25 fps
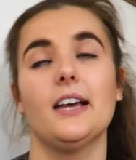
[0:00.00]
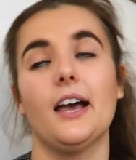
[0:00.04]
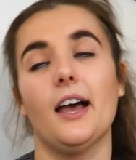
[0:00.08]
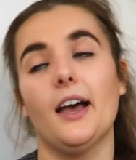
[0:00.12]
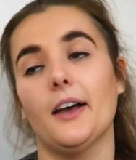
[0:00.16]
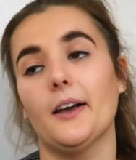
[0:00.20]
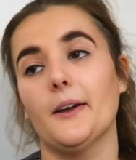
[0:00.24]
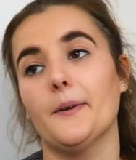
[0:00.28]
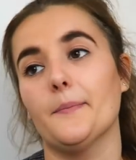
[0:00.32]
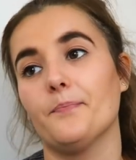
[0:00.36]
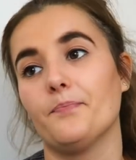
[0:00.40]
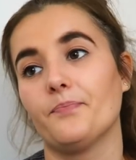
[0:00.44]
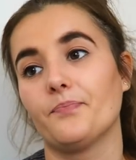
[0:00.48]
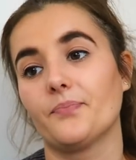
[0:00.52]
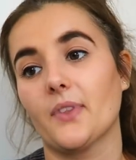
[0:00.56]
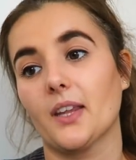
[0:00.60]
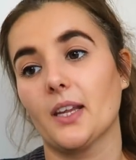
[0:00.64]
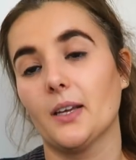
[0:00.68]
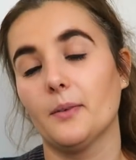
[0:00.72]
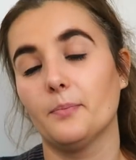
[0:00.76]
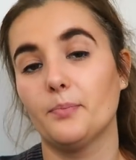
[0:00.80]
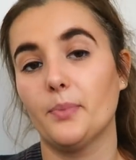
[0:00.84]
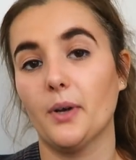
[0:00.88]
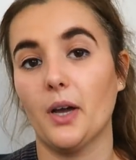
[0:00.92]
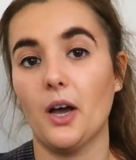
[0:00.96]

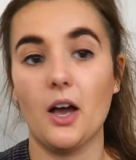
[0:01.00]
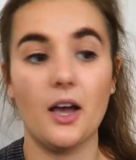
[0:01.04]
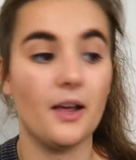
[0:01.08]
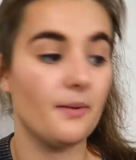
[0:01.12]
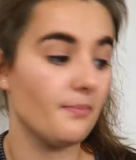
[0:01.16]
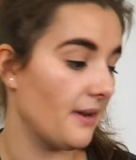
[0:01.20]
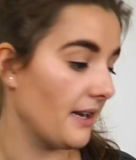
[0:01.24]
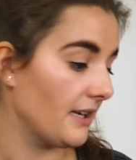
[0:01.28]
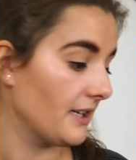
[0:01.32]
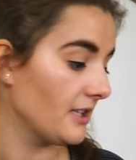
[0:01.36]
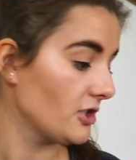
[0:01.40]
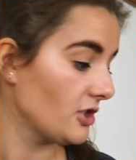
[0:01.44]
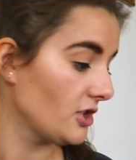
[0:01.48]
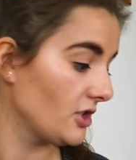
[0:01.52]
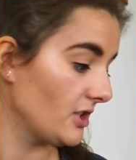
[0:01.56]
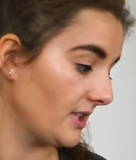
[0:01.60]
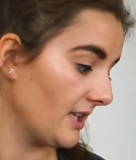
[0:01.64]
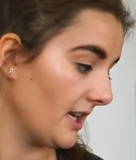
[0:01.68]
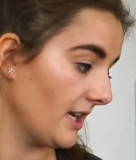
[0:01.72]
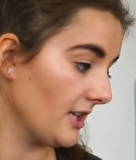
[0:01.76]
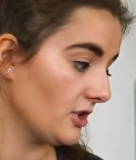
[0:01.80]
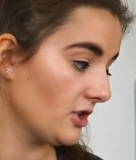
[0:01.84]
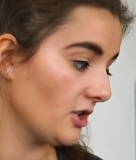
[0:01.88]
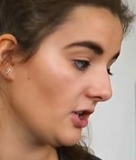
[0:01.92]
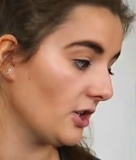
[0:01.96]
but I managed to
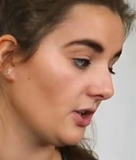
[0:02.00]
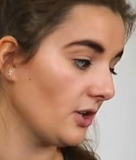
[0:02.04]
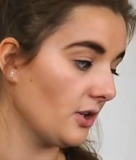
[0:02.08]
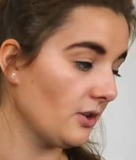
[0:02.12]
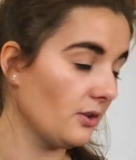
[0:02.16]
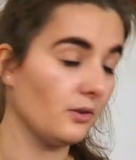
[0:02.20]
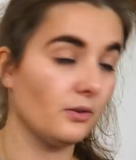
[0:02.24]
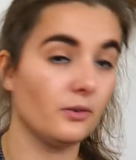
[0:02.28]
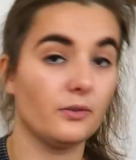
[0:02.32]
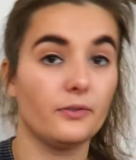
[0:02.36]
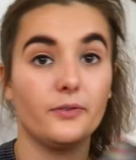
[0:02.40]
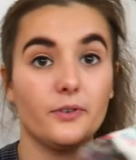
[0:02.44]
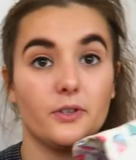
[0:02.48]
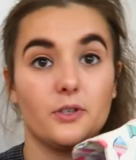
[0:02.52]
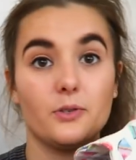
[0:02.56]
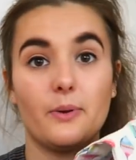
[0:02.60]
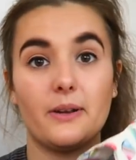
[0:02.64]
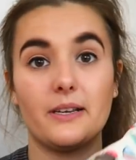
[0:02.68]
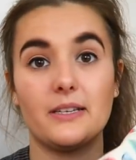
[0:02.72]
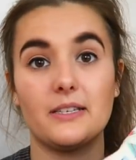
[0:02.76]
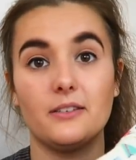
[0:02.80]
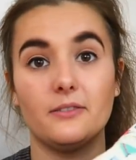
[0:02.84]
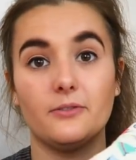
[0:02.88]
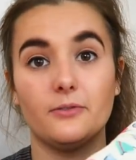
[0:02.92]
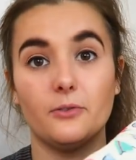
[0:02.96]
get 2 for
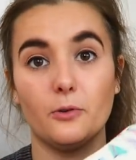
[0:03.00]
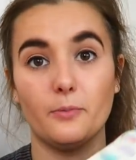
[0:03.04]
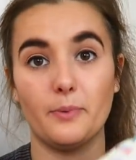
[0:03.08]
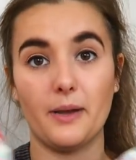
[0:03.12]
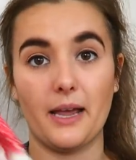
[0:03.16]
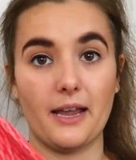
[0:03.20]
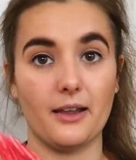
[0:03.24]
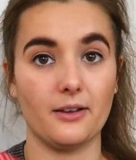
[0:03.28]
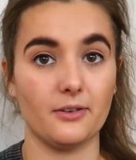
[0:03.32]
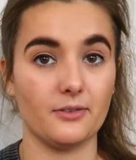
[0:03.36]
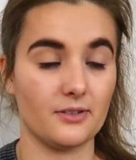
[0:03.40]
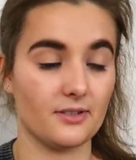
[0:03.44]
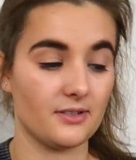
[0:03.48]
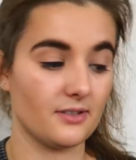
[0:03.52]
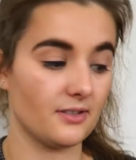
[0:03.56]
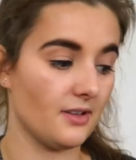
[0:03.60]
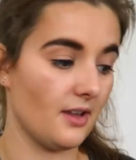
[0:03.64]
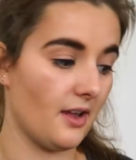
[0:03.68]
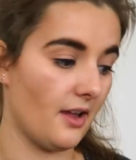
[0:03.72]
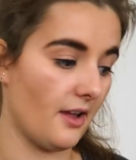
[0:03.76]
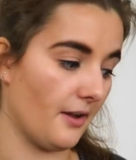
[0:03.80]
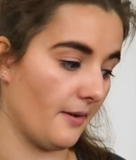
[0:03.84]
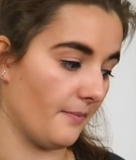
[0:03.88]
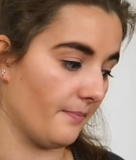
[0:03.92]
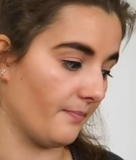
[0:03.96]

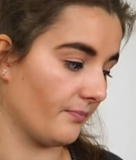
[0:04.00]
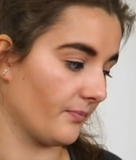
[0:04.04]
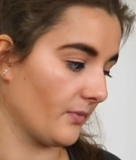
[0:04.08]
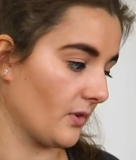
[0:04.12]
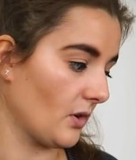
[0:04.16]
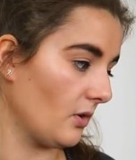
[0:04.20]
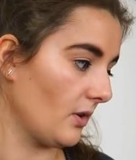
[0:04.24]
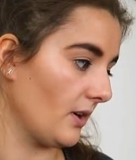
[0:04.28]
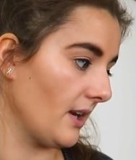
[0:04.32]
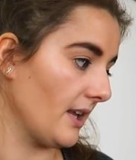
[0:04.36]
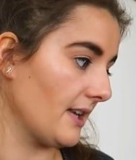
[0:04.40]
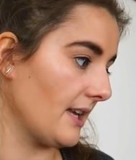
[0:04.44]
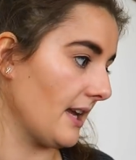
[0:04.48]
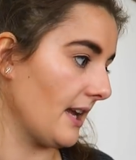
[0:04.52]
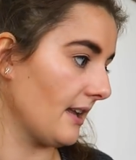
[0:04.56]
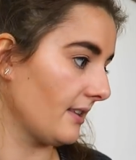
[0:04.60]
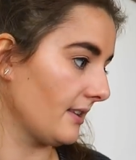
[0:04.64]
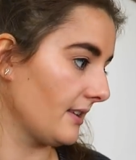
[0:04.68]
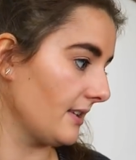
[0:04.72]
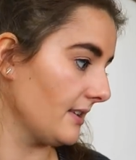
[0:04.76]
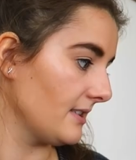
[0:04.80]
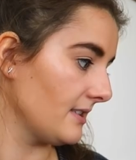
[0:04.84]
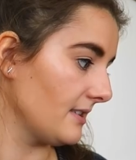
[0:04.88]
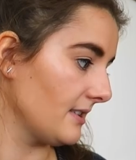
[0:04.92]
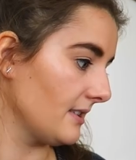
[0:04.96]
£24 on a Cath
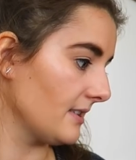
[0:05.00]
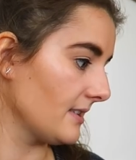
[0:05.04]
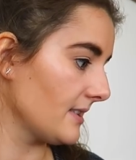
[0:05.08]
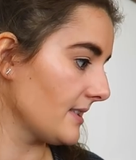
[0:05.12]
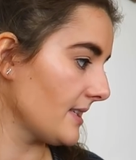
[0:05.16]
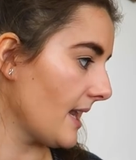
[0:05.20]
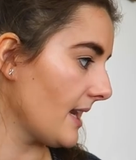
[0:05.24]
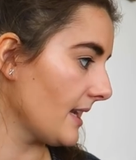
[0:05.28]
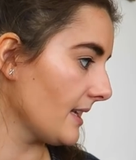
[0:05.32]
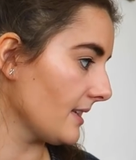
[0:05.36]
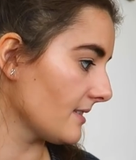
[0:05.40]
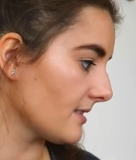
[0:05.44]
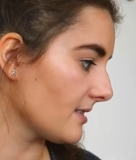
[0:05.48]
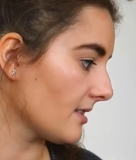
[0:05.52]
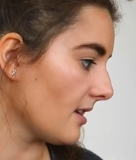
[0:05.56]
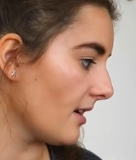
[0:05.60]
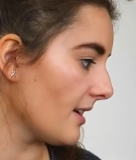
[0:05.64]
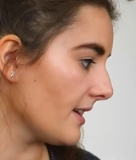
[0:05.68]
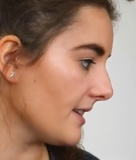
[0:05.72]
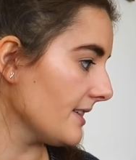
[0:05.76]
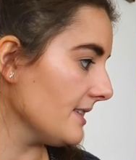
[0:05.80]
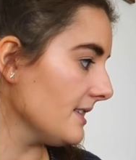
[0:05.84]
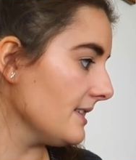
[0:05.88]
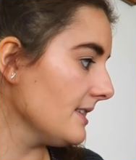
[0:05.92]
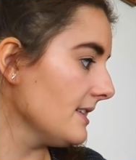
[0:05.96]
Kidston selling
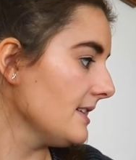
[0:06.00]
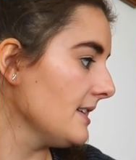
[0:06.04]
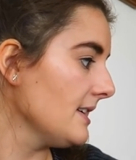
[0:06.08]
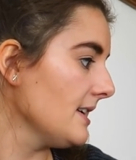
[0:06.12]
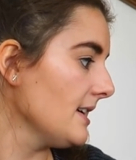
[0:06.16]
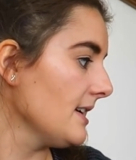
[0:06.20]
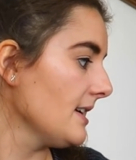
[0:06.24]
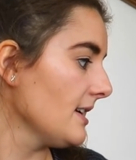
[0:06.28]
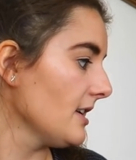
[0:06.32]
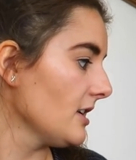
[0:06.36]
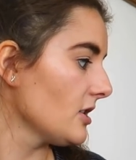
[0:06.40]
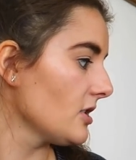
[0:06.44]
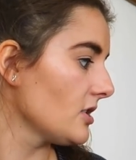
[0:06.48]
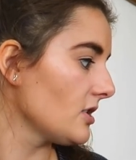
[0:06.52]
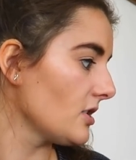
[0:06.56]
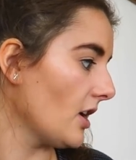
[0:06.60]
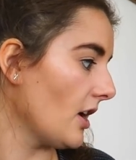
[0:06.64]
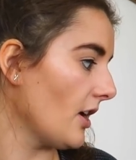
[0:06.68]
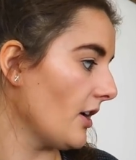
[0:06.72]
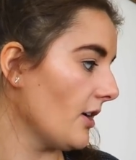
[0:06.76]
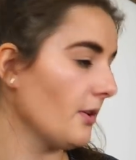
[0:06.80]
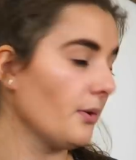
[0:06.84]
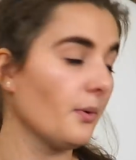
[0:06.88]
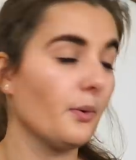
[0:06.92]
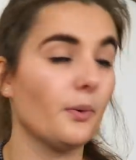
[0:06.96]
site.
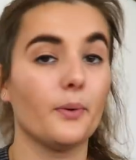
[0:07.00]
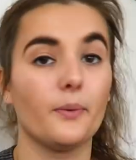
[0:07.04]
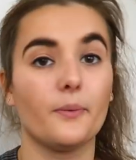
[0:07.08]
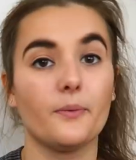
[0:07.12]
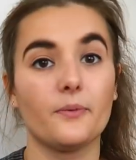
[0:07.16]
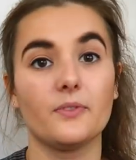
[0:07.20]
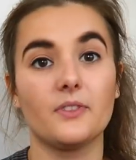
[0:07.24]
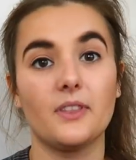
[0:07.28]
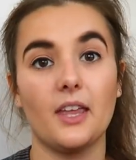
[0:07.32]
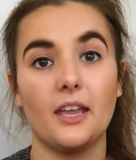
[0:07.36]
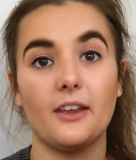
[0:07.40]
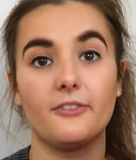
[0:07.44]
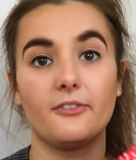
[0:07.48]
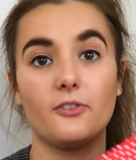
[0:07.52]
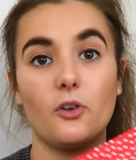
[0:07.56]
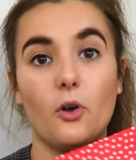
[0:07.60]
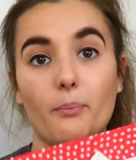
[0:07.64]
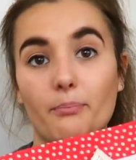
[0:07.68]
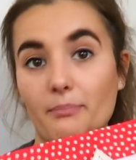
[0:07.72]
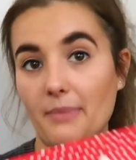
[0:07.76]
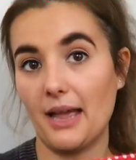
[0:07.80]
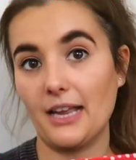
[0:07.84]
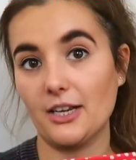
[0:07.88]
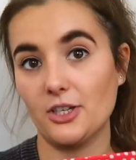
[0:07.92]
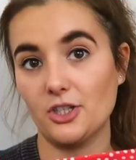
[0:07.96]
So they've
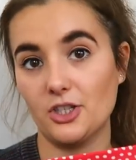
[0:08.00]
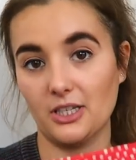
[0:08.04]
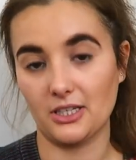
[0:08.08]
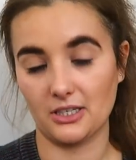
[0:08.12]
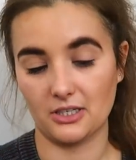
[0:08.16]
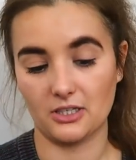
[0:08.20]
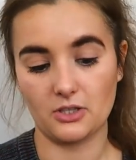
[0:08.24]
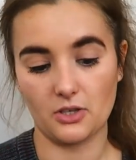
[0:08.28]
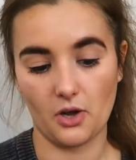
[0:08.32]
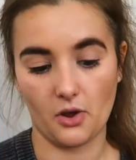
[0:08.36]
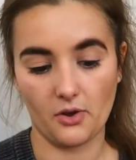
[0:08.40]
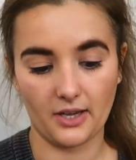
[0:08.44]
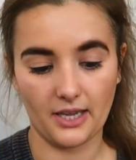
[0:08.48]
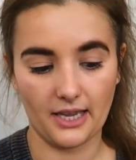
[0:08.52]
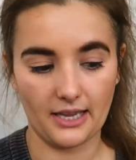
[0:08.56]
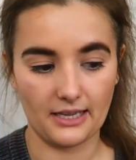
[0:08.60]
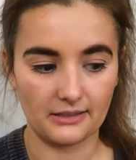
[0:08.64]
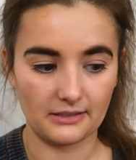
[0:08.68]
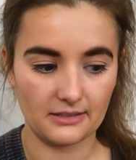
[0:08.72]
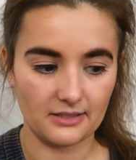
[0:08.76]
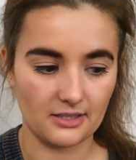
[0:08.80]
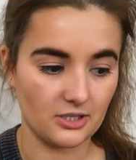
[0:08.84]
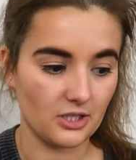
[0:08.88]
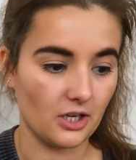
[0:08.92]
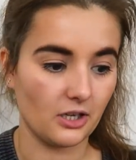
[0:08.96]
got matching
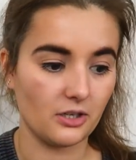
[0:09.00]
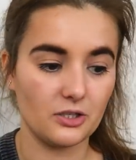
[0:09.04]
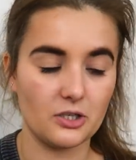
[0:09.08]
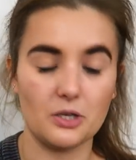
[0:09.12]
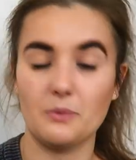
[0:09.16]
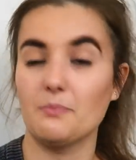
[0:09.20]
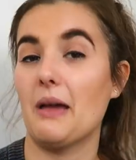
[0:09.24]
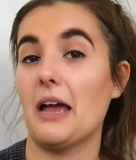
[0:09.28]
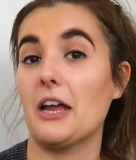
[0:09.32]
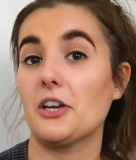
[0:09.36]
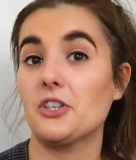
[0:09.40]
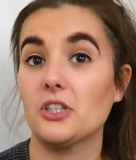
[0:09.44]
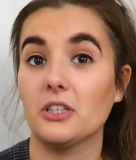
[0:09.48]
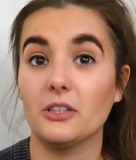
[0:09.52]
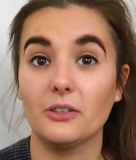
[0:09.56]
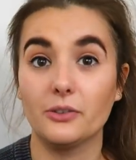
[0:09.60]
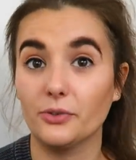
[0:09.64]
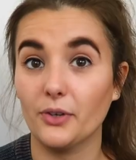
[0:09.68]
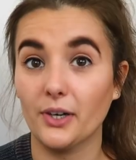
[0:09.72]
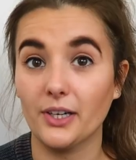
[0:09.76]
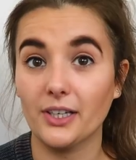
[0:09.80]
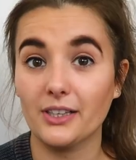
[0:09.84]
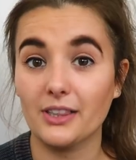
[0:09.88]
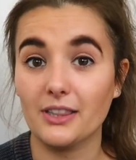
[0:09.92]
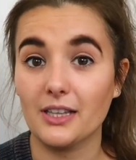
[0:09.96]
stockings. I don't do matching
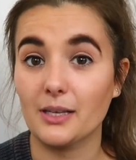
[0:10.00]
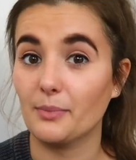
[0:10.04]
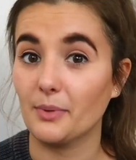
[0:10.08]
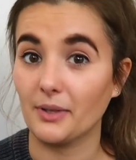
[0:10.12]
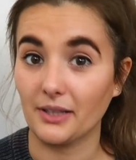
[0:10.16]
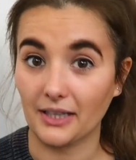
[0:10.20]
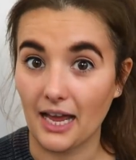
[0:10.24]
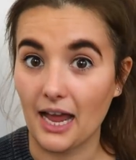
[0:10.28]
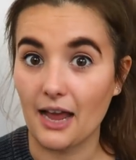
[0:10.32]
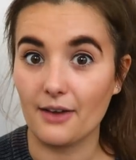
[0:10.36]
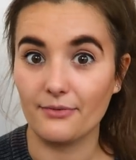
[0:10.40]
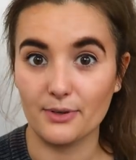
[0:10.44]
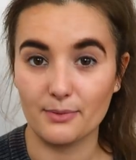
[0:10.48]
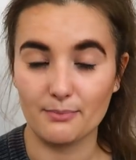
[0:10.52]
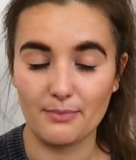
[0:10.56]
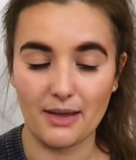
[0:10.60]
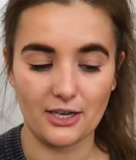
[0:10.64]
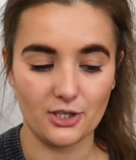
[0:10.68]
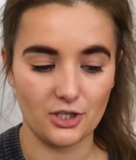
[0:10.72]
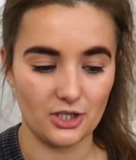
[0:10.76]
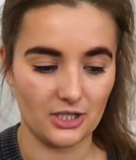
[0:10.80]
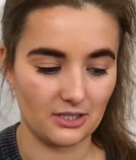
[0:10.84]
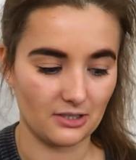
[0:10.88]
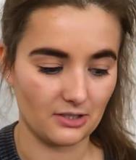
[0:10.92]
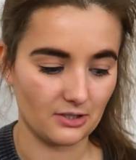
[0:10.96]
for anything, but they're having
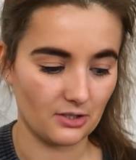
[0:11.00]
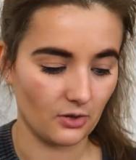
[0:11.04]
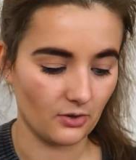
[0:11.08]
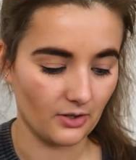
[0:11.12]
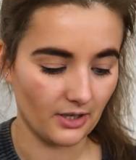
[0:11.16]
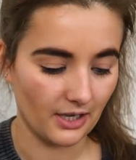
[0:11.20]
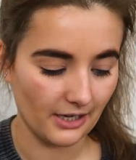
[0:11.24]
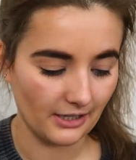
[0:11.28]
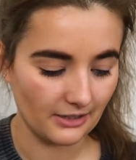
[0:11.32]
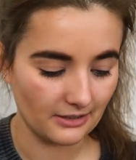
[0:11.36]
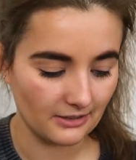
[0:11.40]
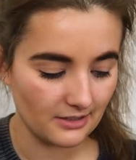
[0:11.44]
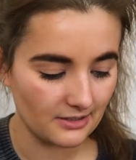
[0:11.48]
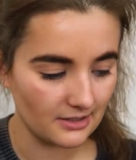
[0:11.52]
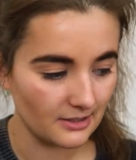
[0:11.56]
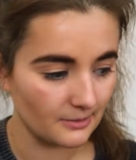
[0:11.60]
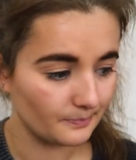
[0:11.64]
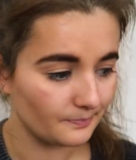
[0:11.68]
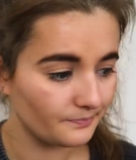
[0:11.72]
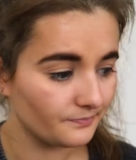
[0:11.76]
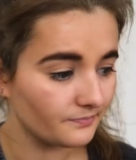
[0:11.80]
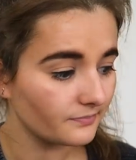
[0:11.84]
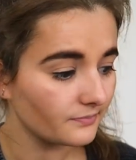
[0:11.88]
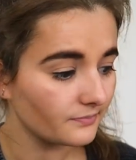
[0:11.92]
matching stockings.